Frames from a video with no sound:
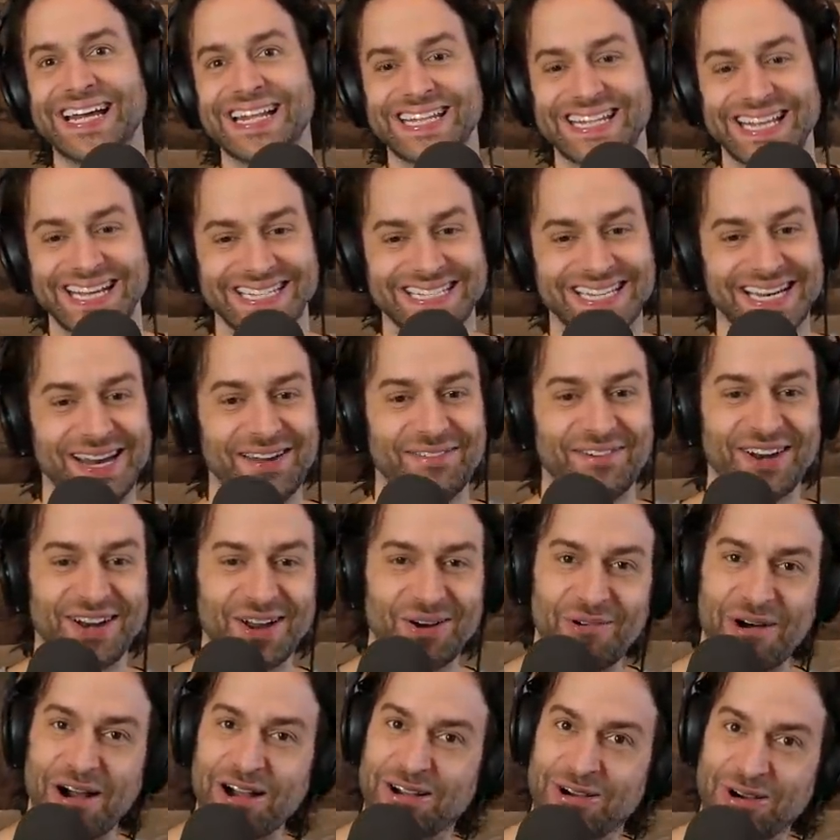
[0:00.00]
Doesn't even
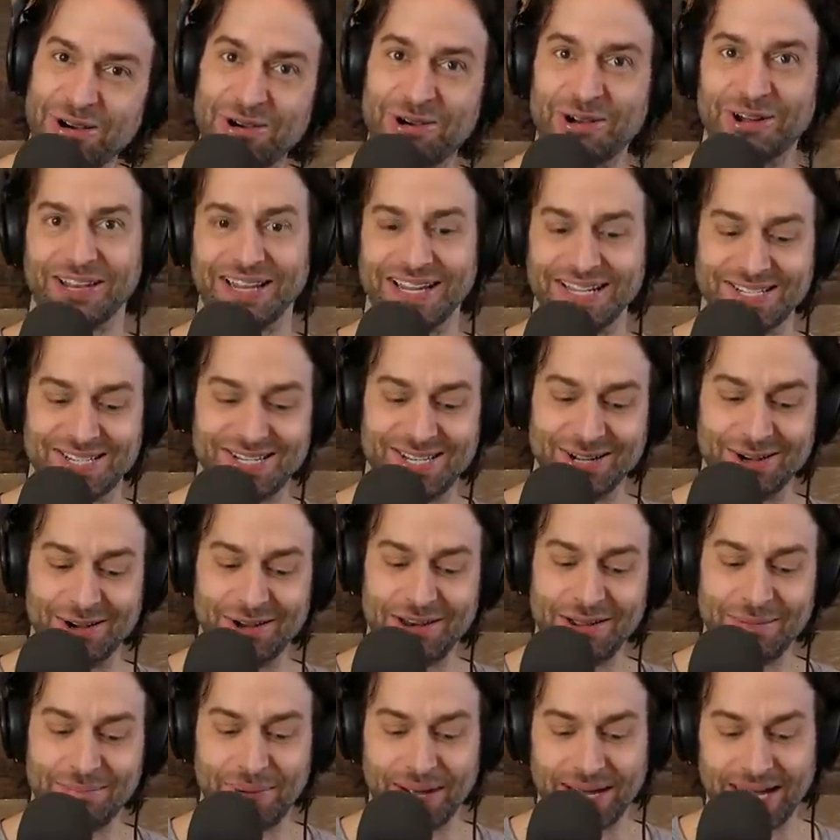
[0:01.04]
know what Google is,
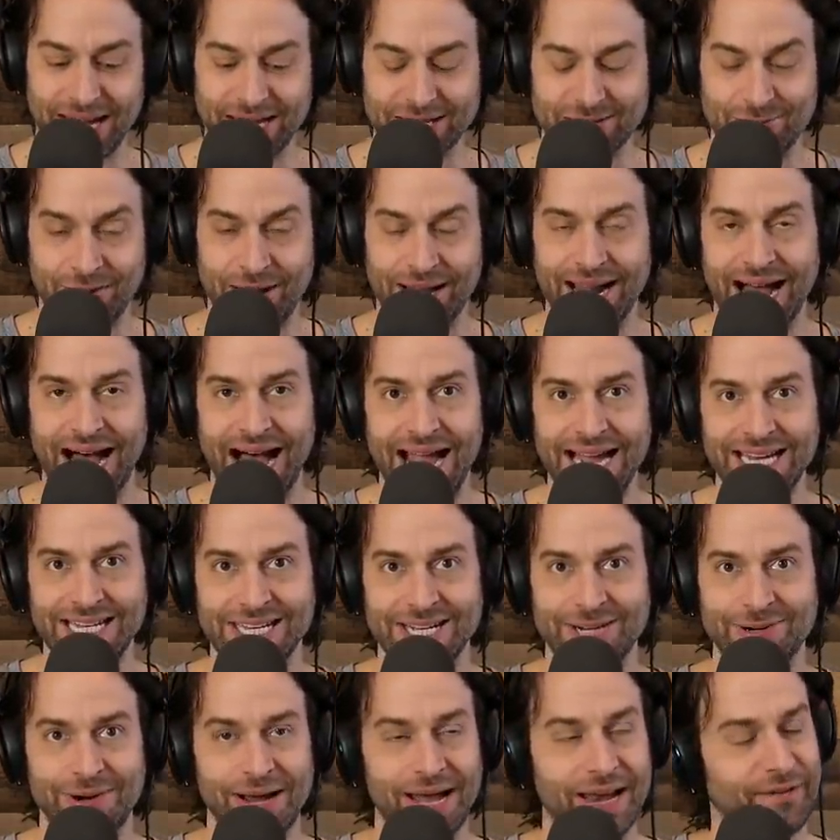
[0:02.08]
dude. But guess what? I
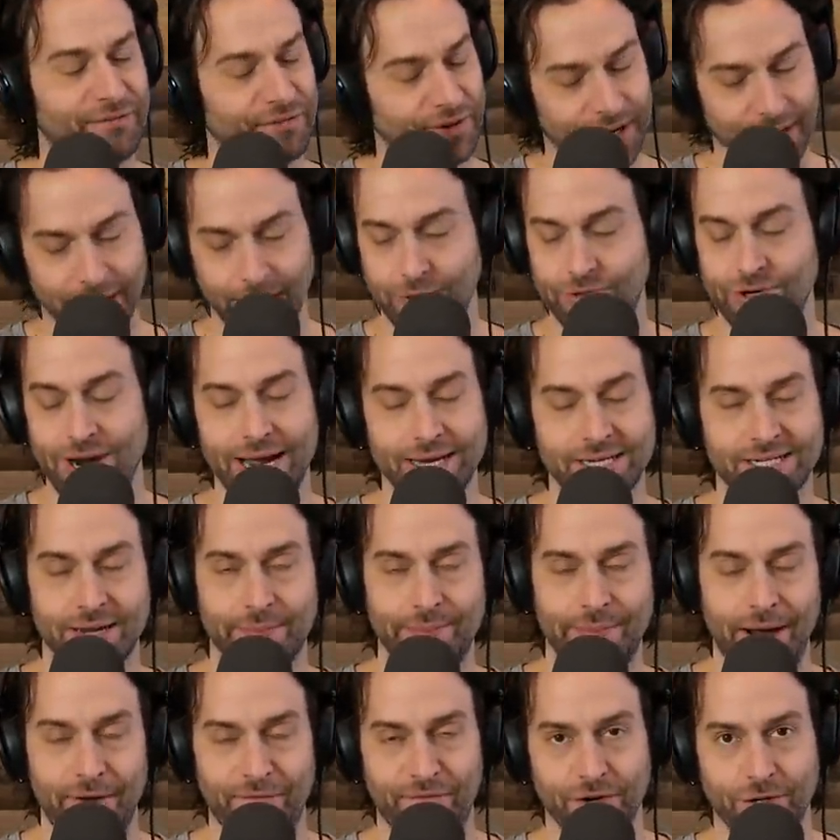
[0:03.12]
do. And if you're going to drag
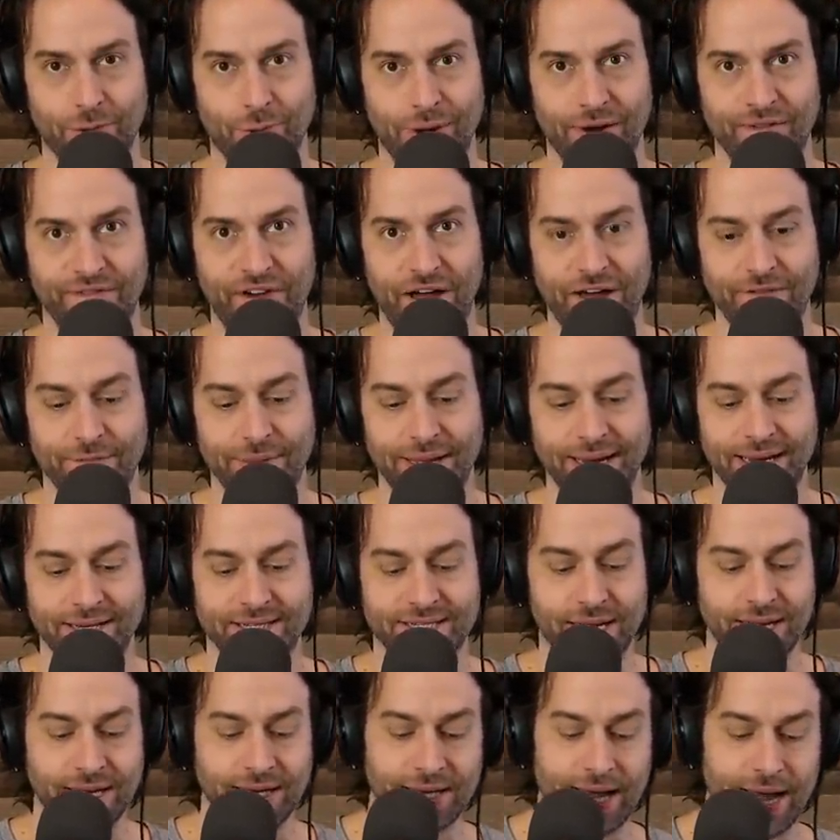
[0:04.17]
something out for 25 minutes
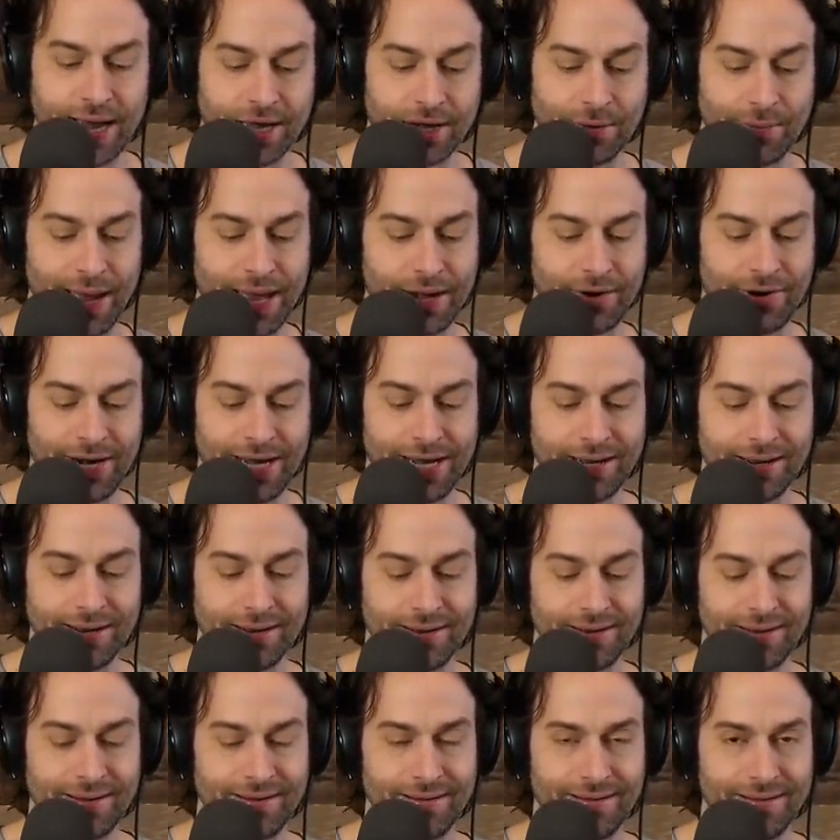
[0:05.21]
on a documentary,
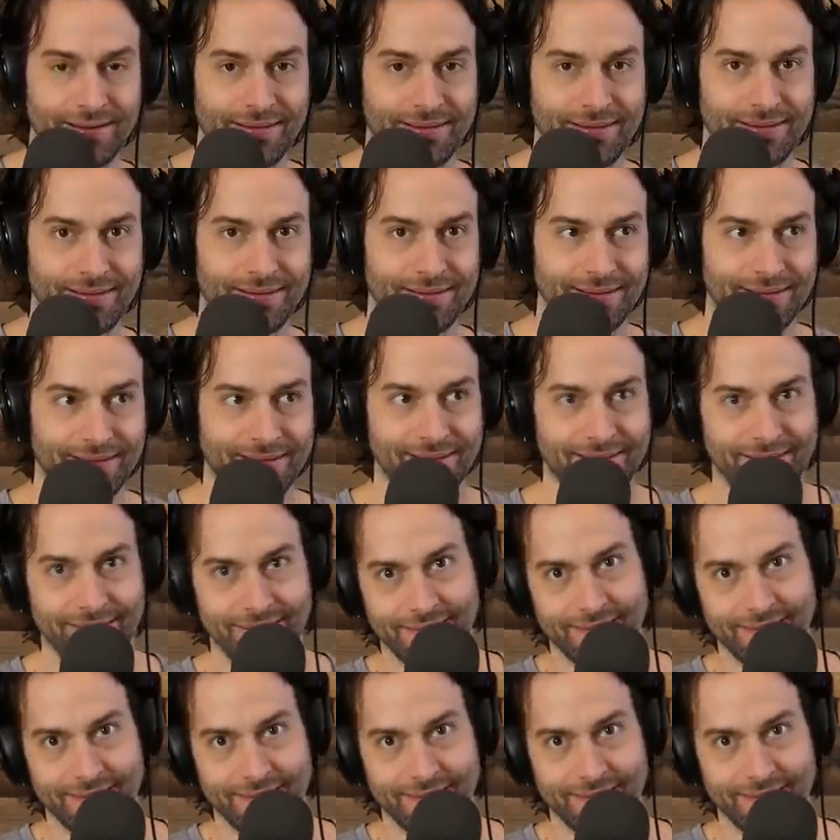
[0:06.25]
I ain't got no